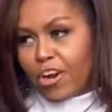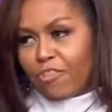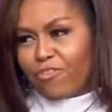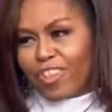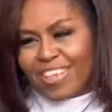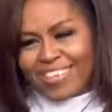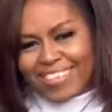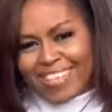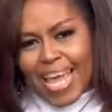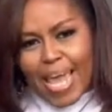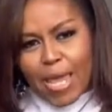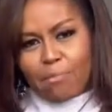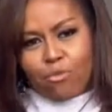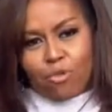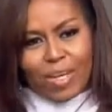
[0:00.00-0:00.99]
for the
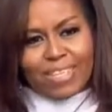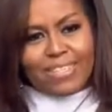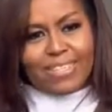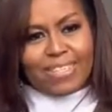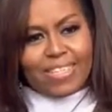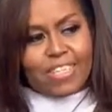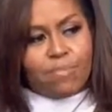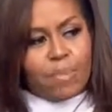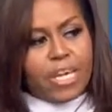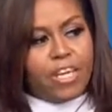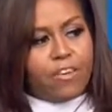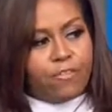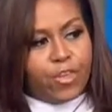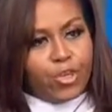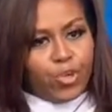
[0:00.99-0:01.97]
same reasons as
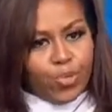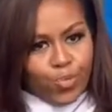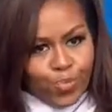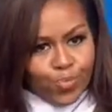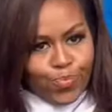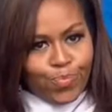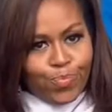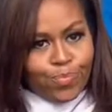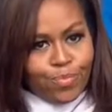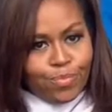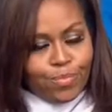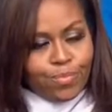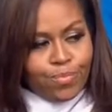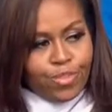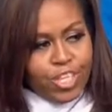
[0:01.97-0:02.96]
many of you,
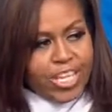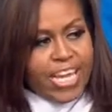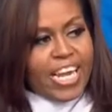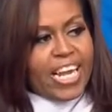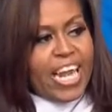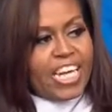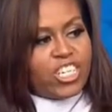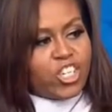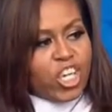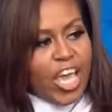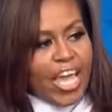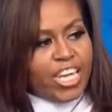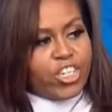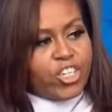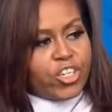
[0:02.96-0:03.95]
to get an
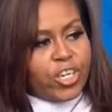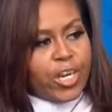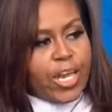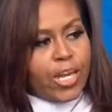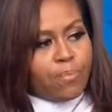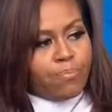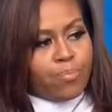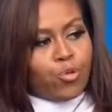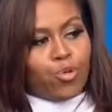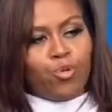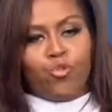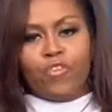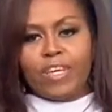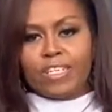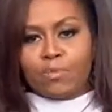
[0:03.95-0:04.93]
education and
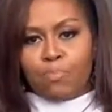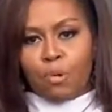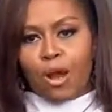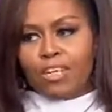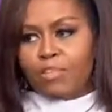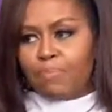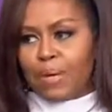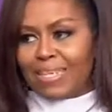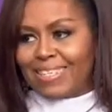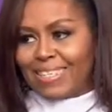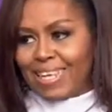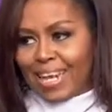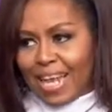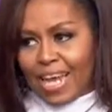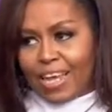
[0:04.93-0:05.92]
improve his prospects
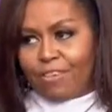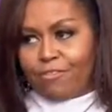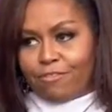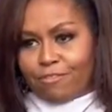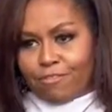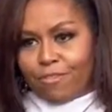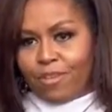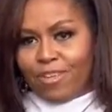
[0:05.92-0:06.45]
in life.